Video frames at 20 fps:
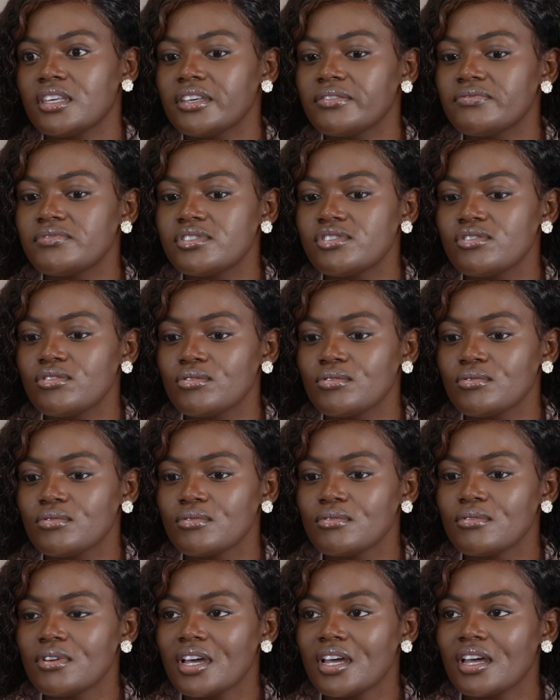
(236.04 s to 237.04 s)
gives
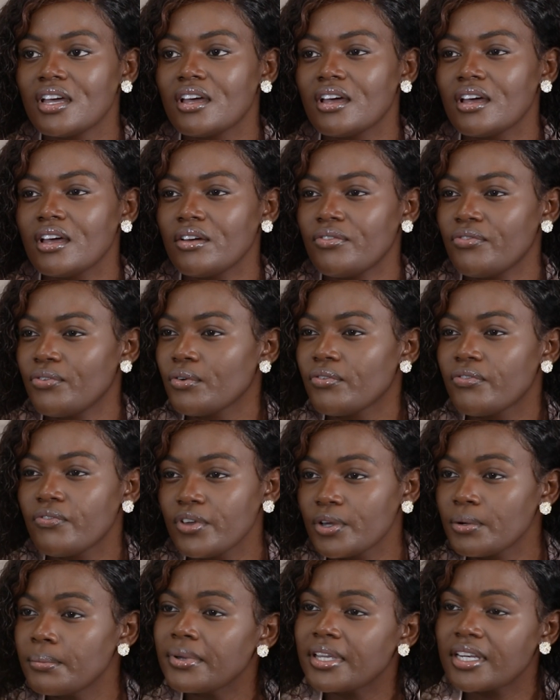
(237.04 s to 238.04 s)
you a
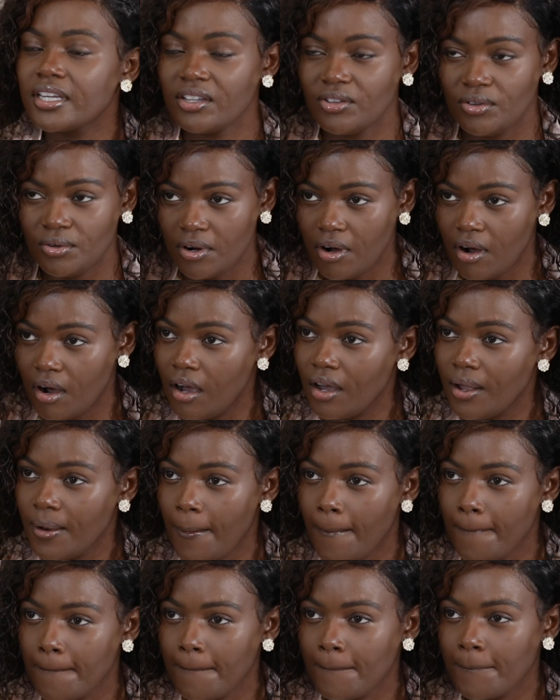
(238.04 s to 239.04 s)
fulfillment in your heart.
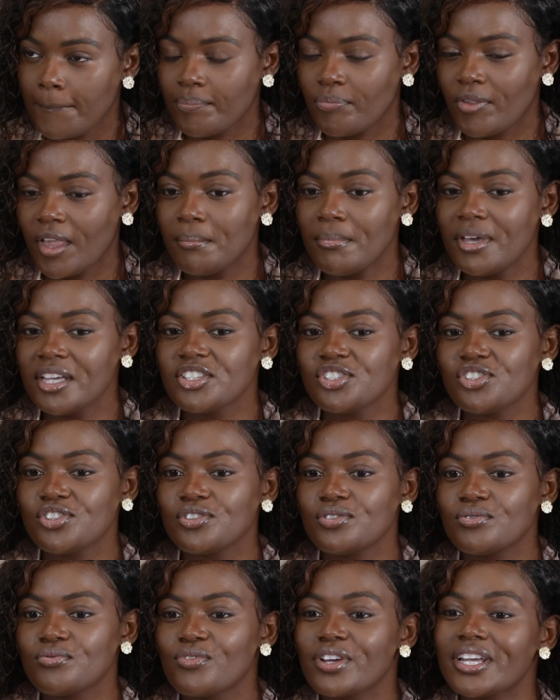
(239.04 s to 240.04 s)
It makes
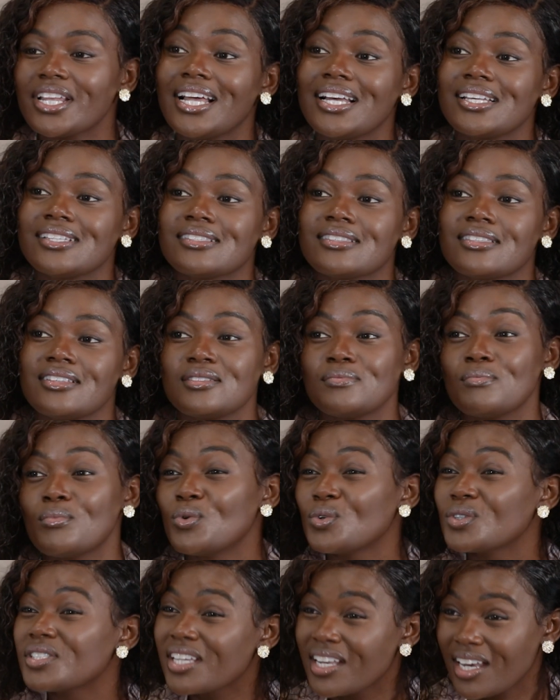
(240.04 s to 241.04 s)
you realize there's
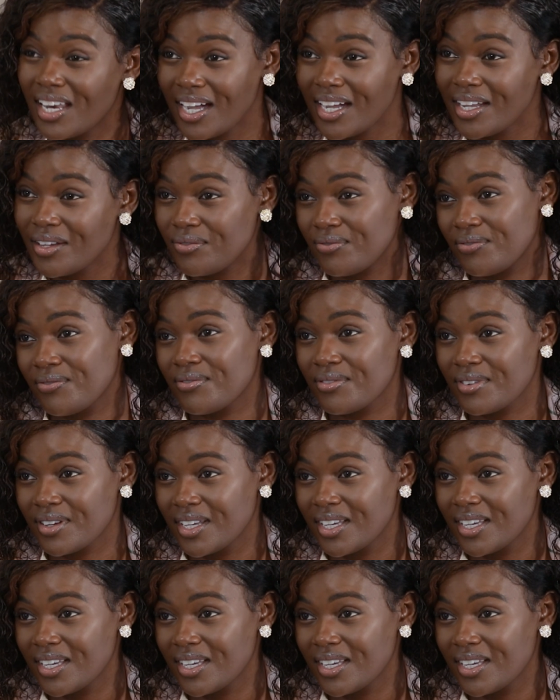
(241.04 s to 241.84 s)
more to life.